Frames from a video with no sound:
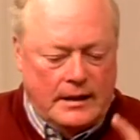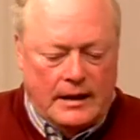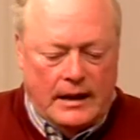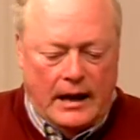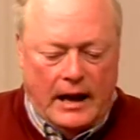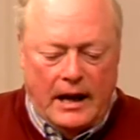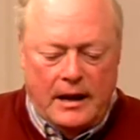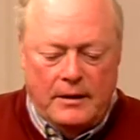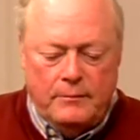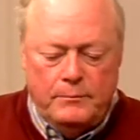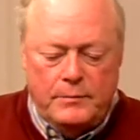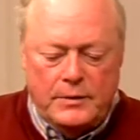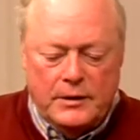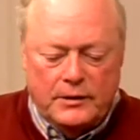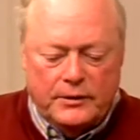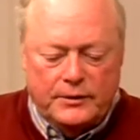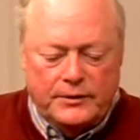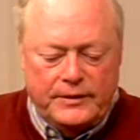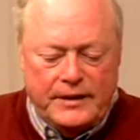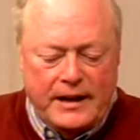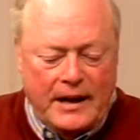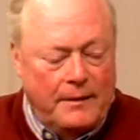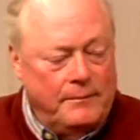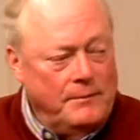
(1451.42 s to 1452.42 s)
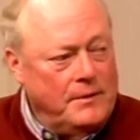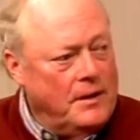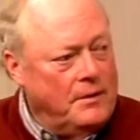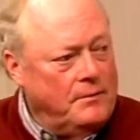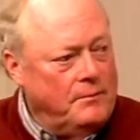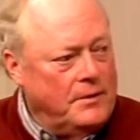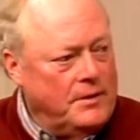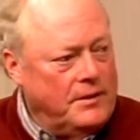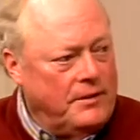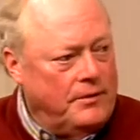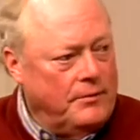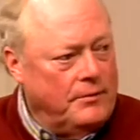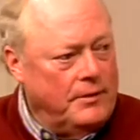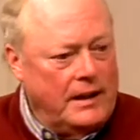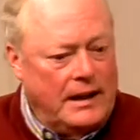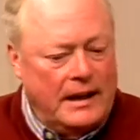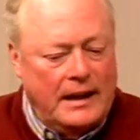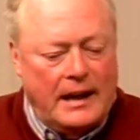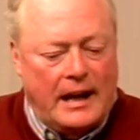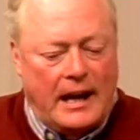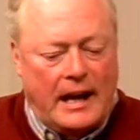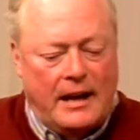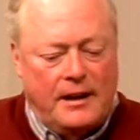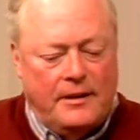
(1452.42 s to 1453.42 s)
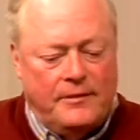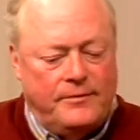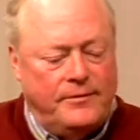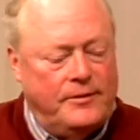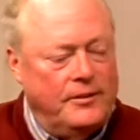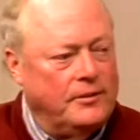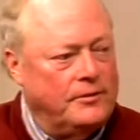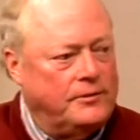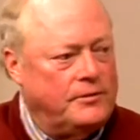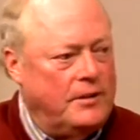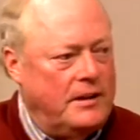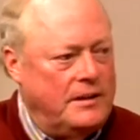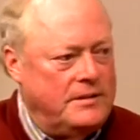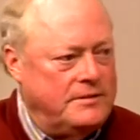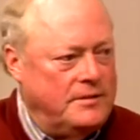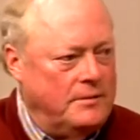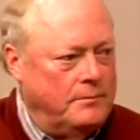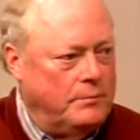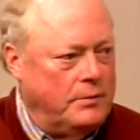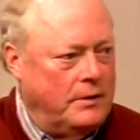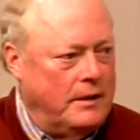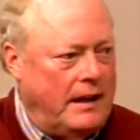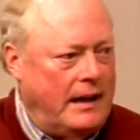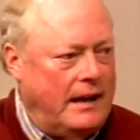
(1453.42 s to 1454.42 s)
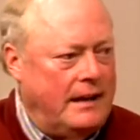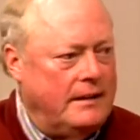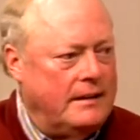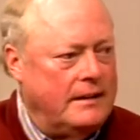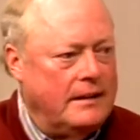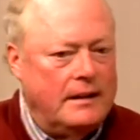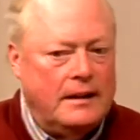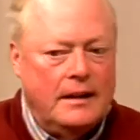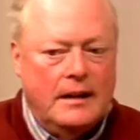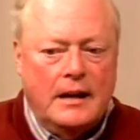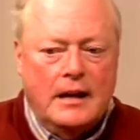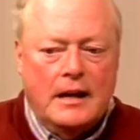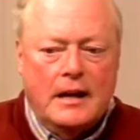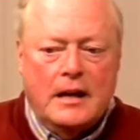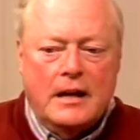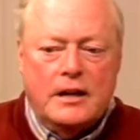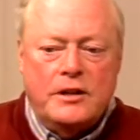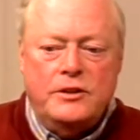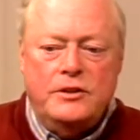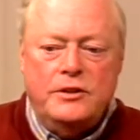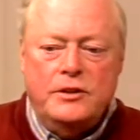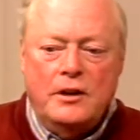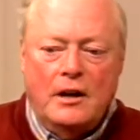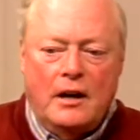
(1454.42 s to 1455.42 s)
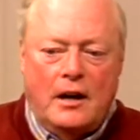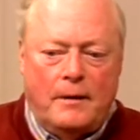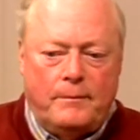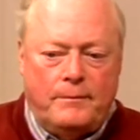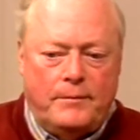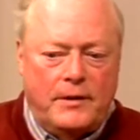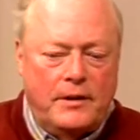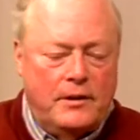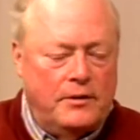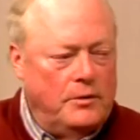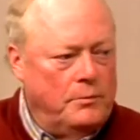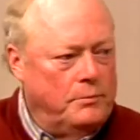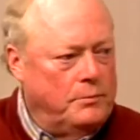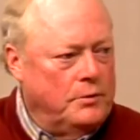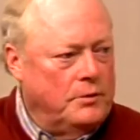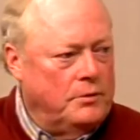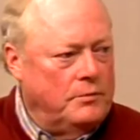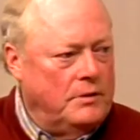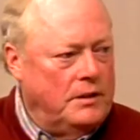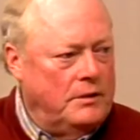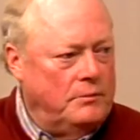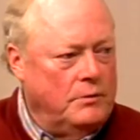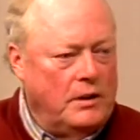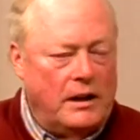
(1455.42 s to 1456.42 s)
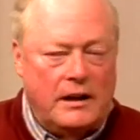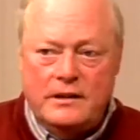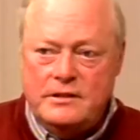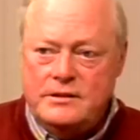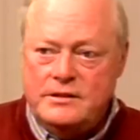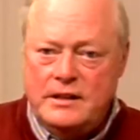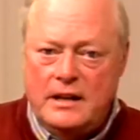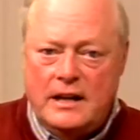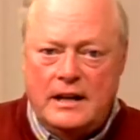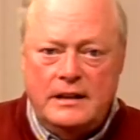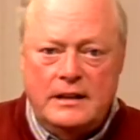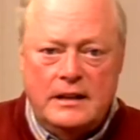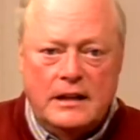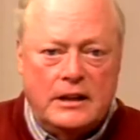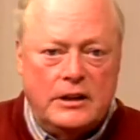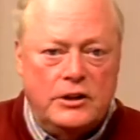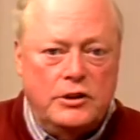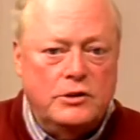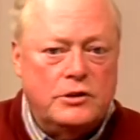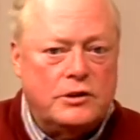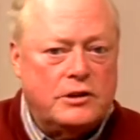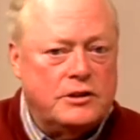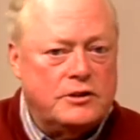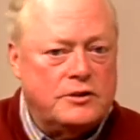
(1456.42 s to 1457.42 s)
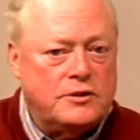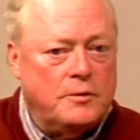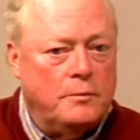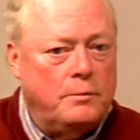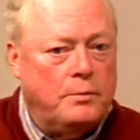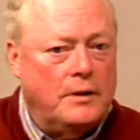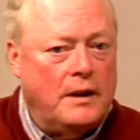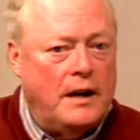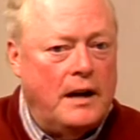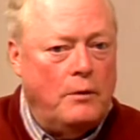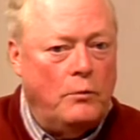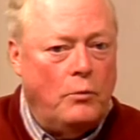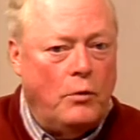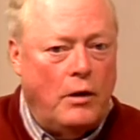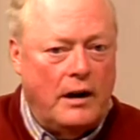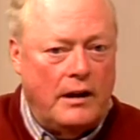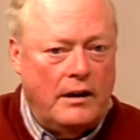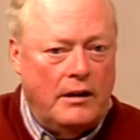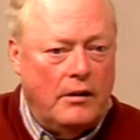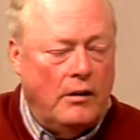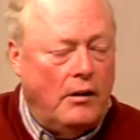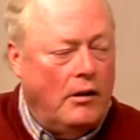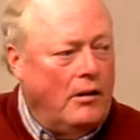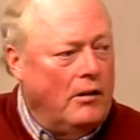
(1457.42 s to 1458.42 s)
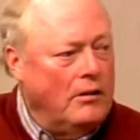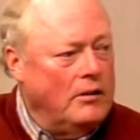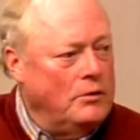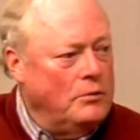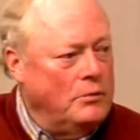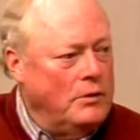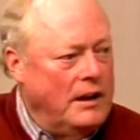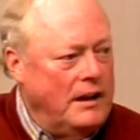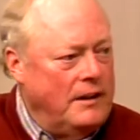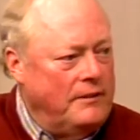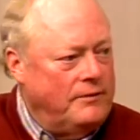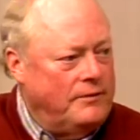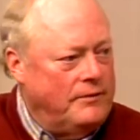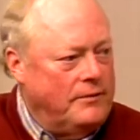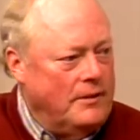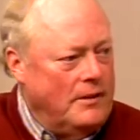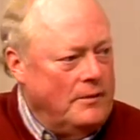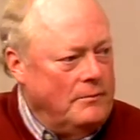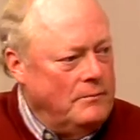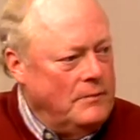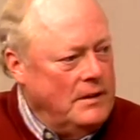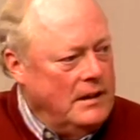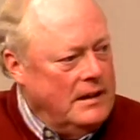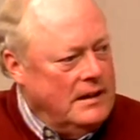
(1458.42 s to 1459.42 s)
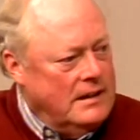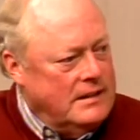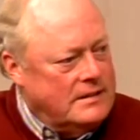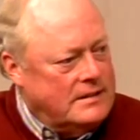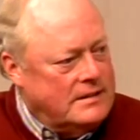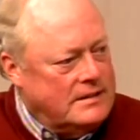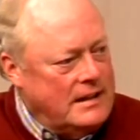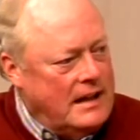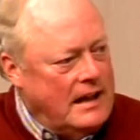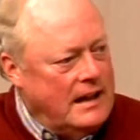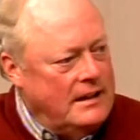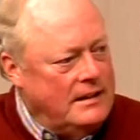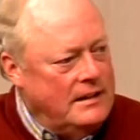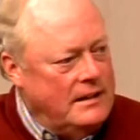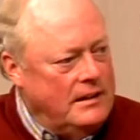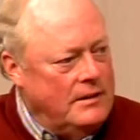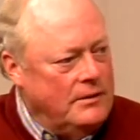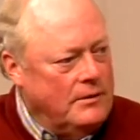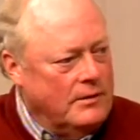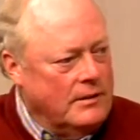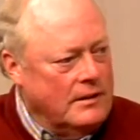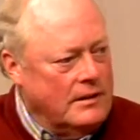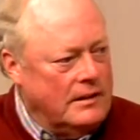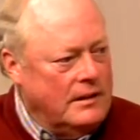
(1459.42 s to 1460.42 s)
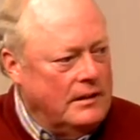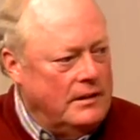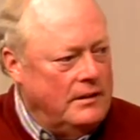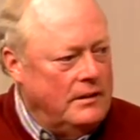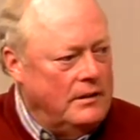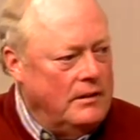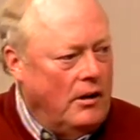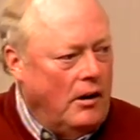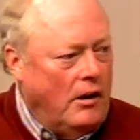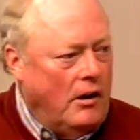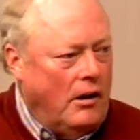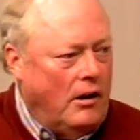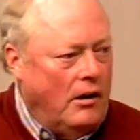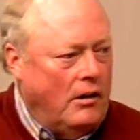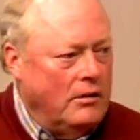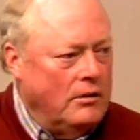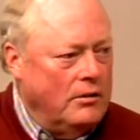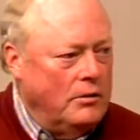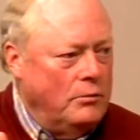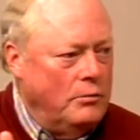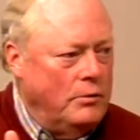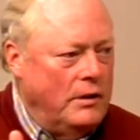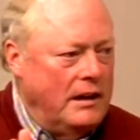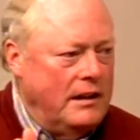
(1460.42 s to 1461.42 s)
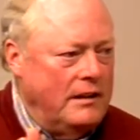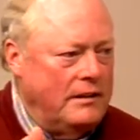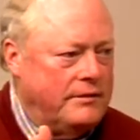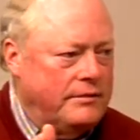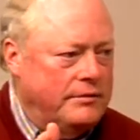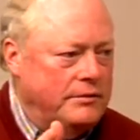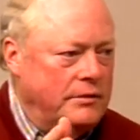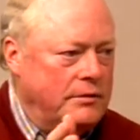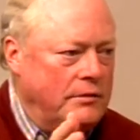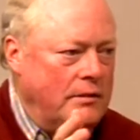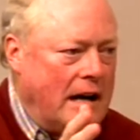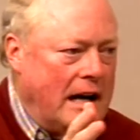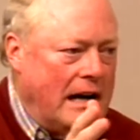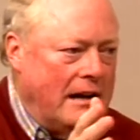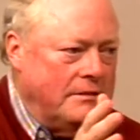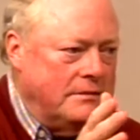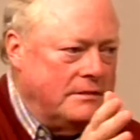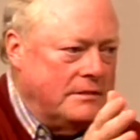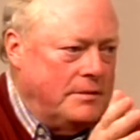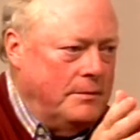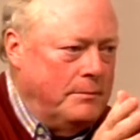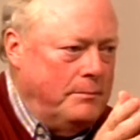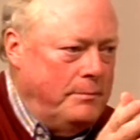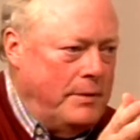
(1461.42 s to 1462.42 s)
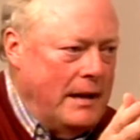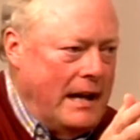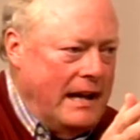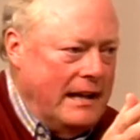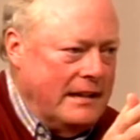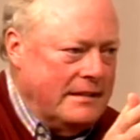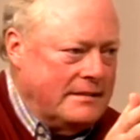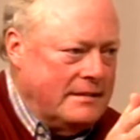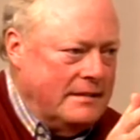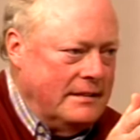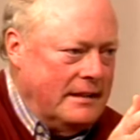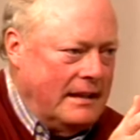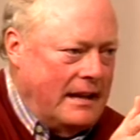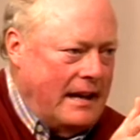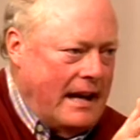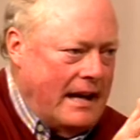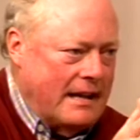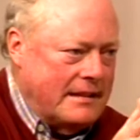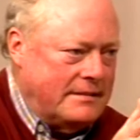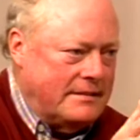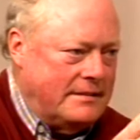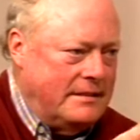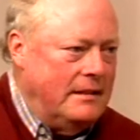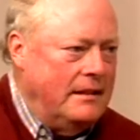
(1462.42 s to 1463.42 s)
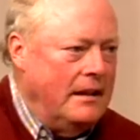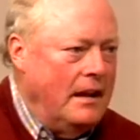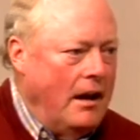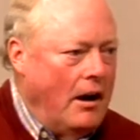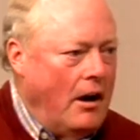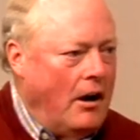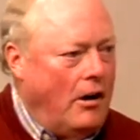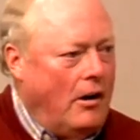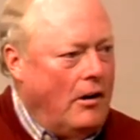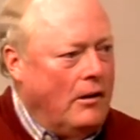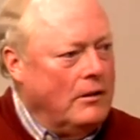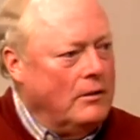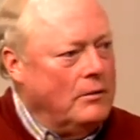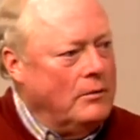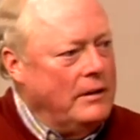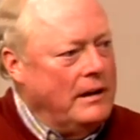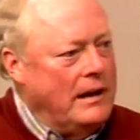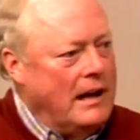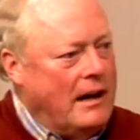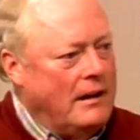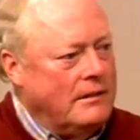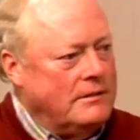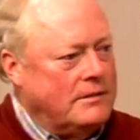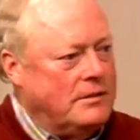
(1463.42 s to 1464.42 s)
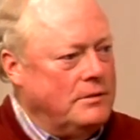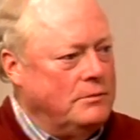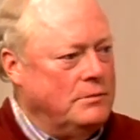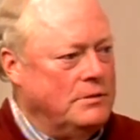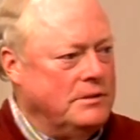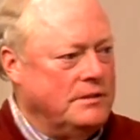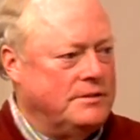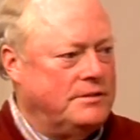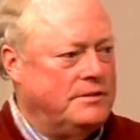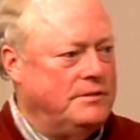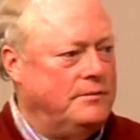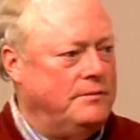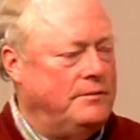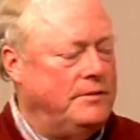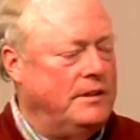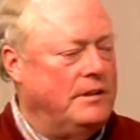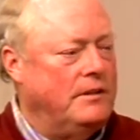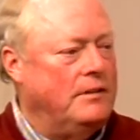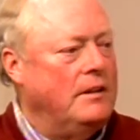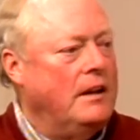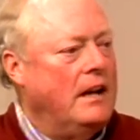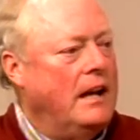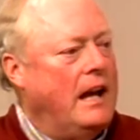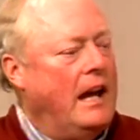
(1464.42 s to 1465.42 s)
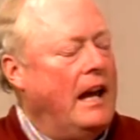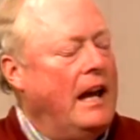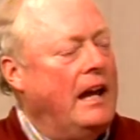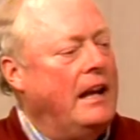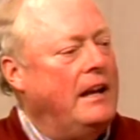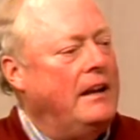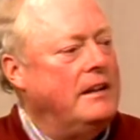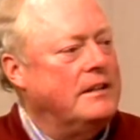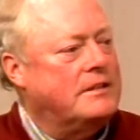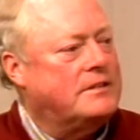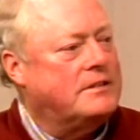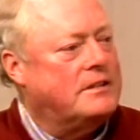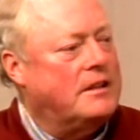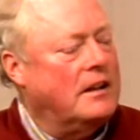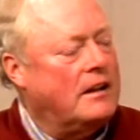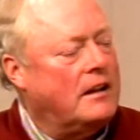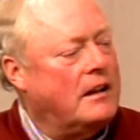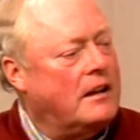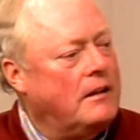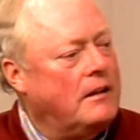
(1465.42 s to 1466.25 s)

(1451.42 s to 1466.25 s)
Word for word: and build dam number three and a filtration plant you, up there in the Bull Run watershed, you could supply water all the way from Sandy, Oregon, all the way through out to Banks and Gaston, all the way out to Wilsonville, and it's the